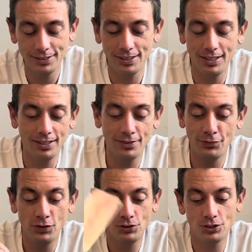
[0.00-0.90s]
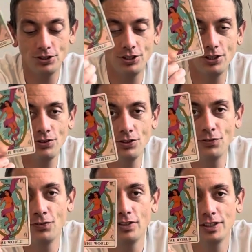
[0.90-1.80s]
in the future, you know, you're
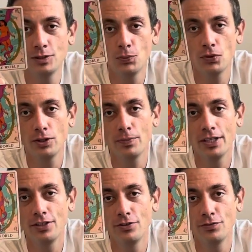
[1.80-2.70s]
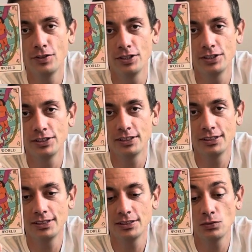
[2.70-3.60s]
fully supported by the universe.
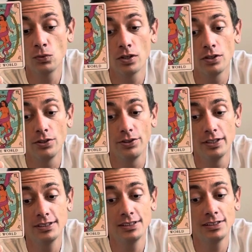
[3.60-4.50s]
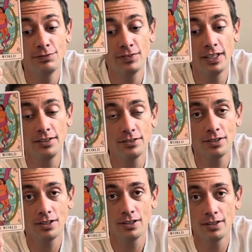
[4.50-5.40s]
This is the World. This is the final
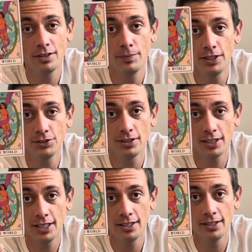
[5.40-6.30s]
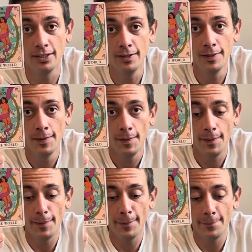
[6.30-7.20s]
card in the major arcana.
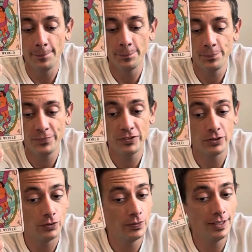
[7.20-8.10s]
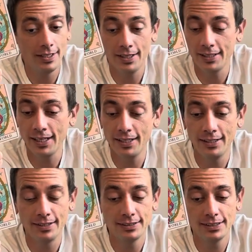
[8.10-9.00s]
So again,
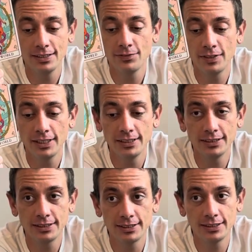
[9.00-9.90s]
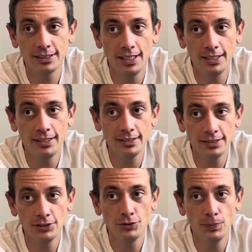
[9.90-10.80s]
it signifies endings
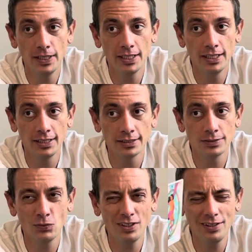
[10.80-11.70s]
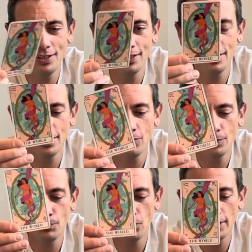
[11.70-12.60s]
and new beginnings. One thing that I
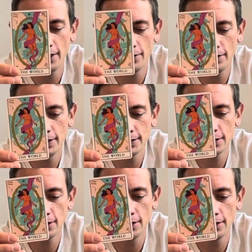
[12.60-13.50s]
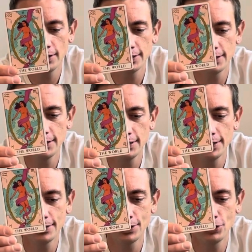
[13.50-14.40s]
would point out on this card is that this
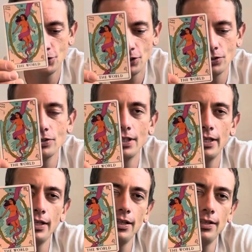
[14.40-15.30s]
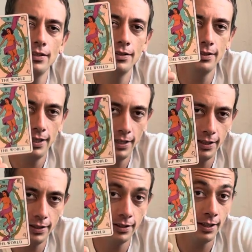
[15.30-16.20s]
is an adult lady
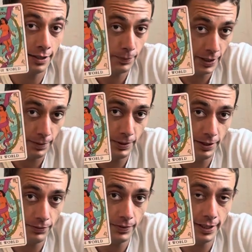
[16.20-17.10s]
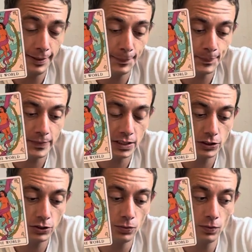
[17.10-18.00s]
naked like a baby, right?
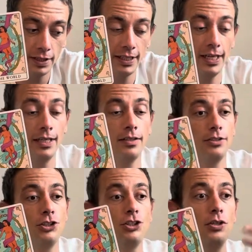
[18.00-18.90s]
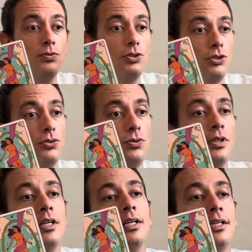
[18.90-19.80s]
So what that shows you
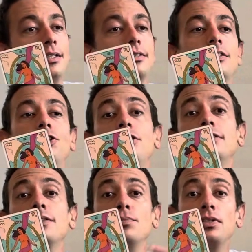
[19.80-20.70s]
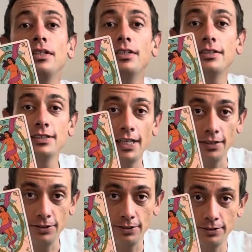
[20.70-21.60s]
is that she's completed a
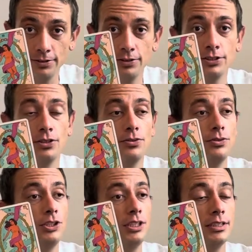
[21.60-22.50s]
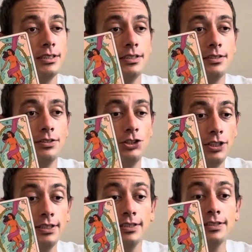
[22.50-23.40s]
cycle. So she
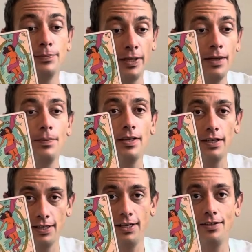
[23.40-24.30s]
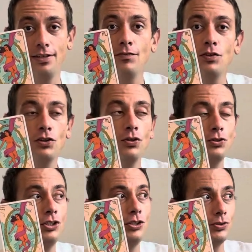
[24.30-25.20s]
is a baby again, even though
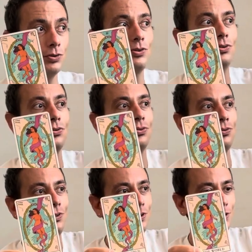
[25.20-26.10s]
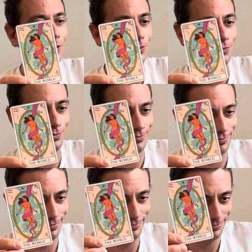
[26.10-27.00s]
she grew, you know,
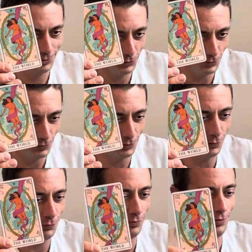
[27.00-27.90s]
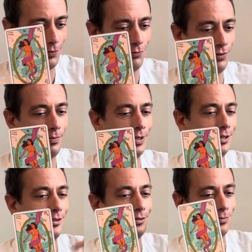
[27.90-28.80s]
to a
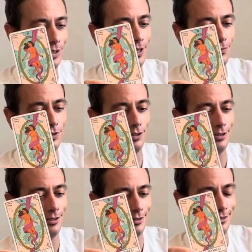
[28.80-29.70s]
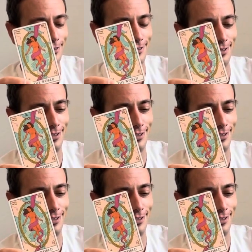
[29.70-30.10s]
female, whatever.